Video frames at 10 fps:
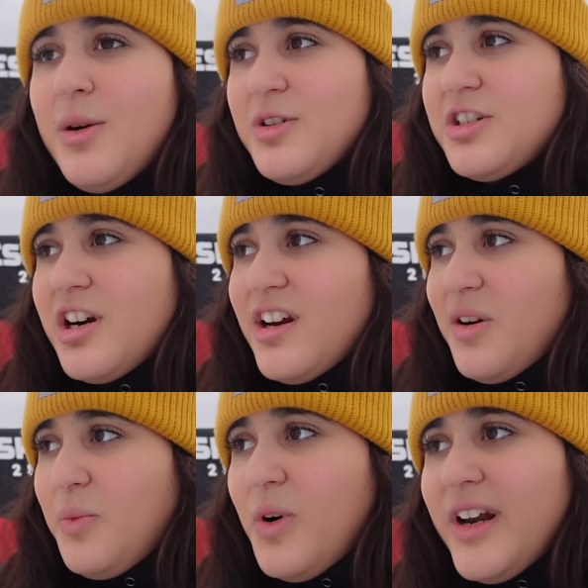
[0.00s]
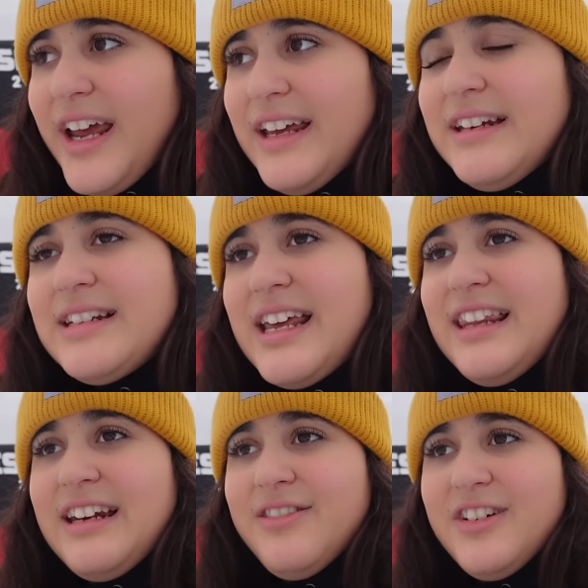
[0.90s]
We're starting on one end,
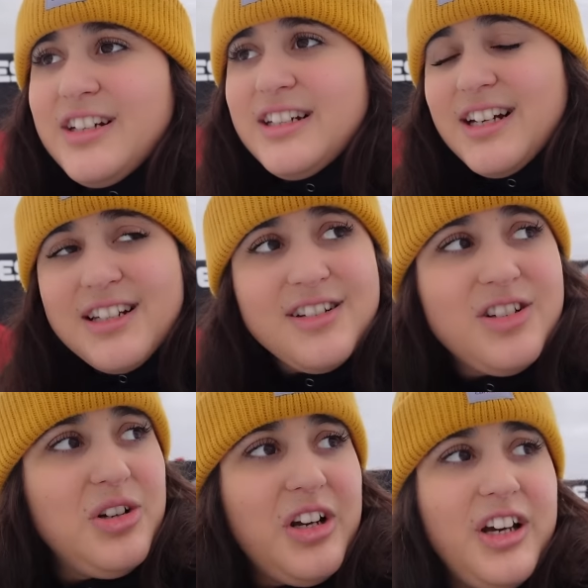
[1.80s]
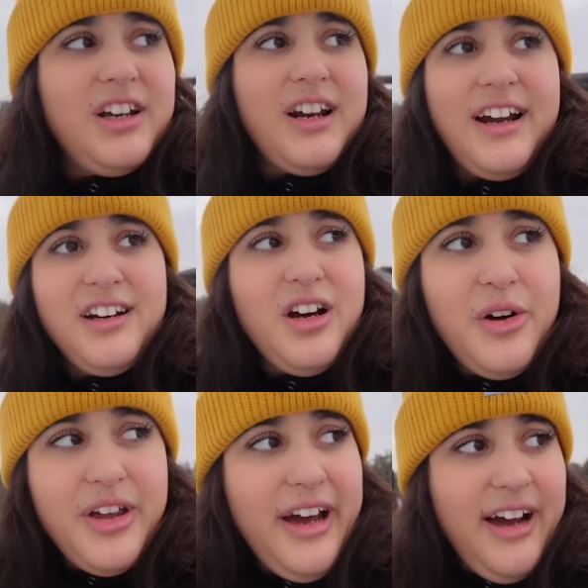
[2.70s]
and then if it doesn't do good, I
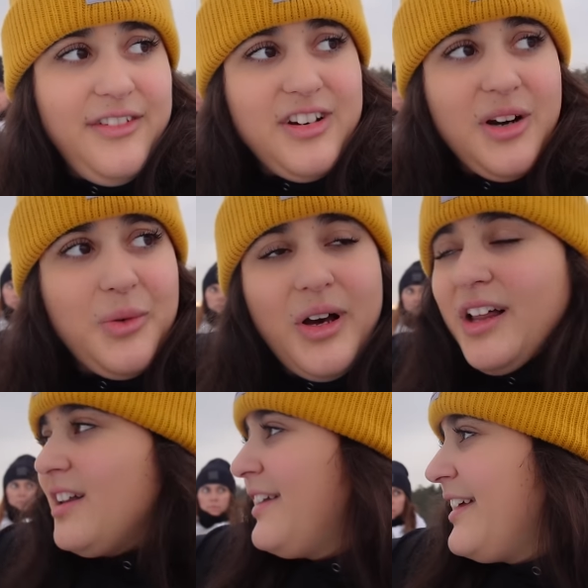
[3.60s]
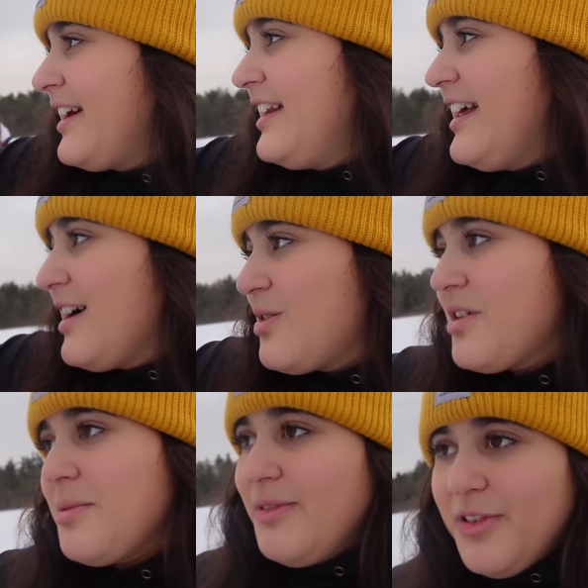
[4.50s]
know that I've done well in that
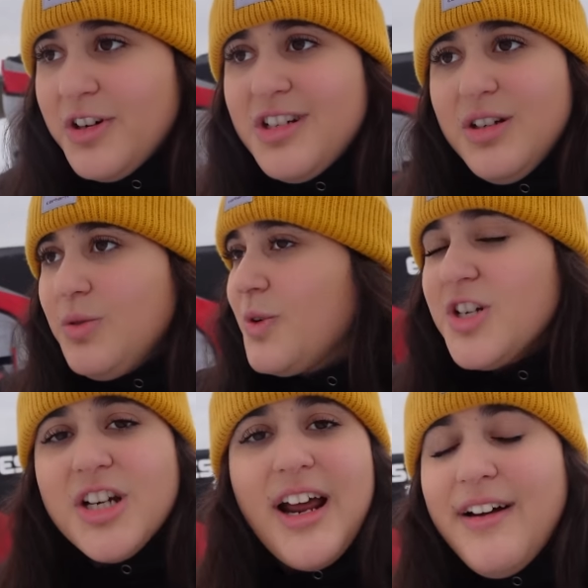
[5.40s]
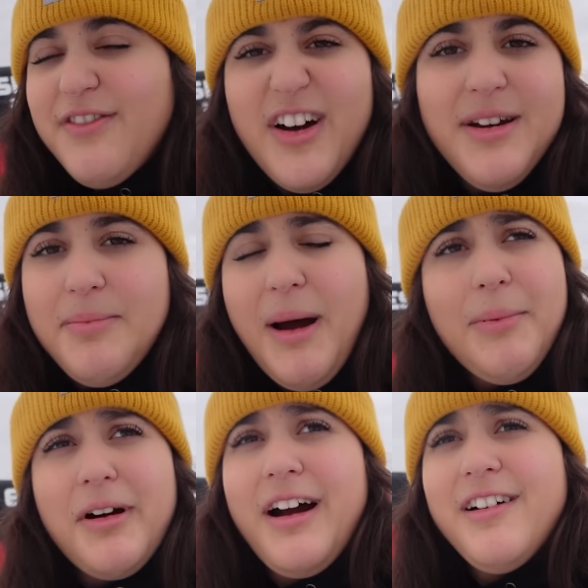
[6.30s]
corner before too. We're just gonna have fun and
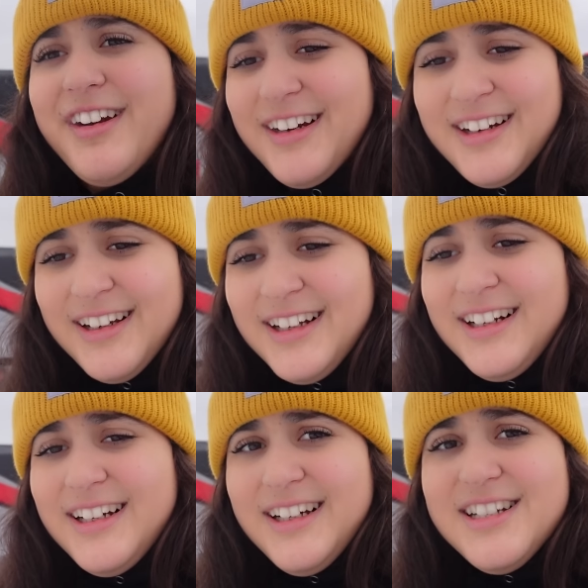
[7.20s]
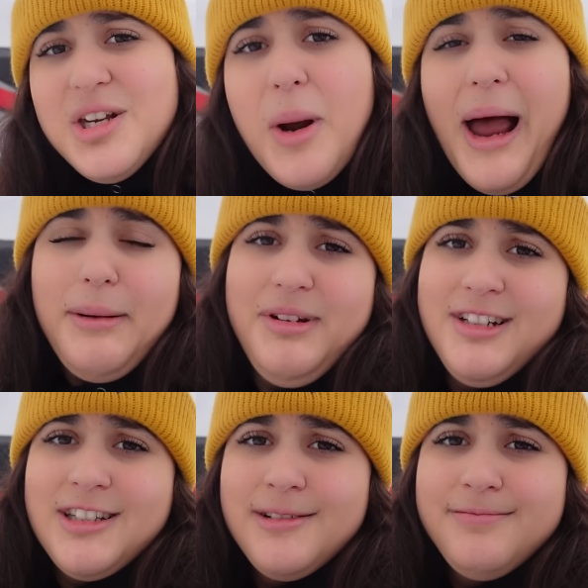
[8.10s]
pop around and see what
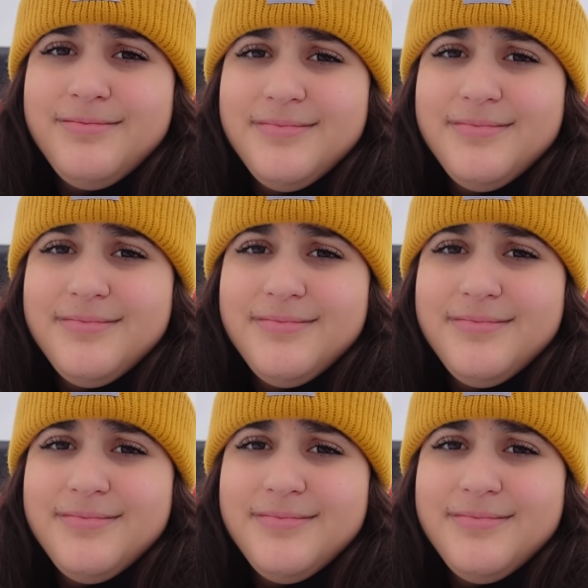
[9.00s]
happens.